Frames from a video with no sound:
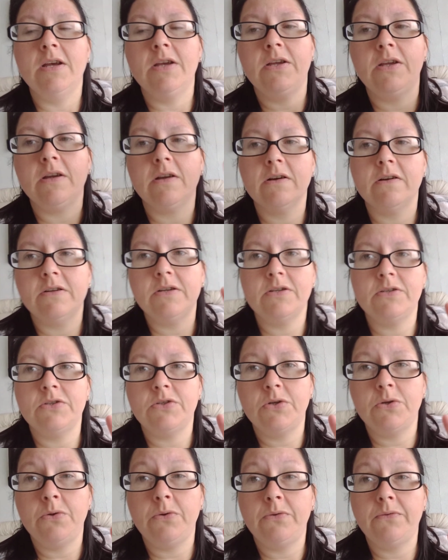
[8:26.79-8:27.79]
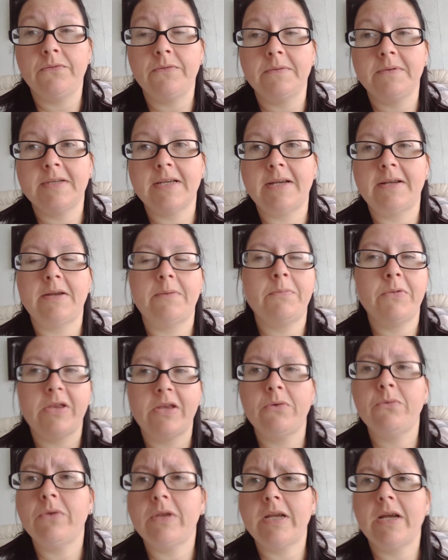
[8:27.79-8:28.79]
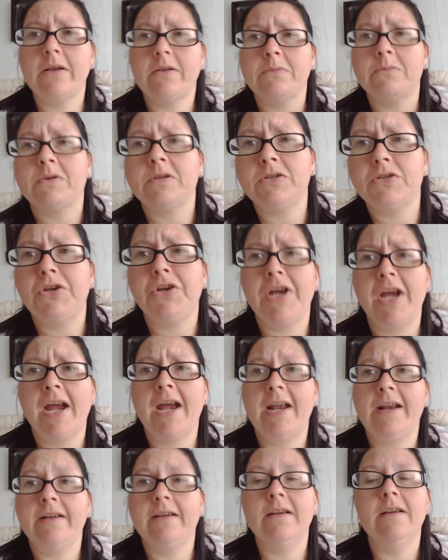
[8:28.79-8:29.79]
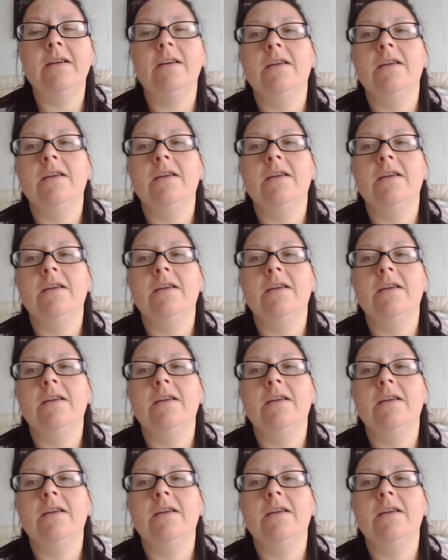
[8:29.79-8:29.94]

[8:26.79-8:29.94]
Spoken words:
You can't use two from the same day, but all the other ones you can.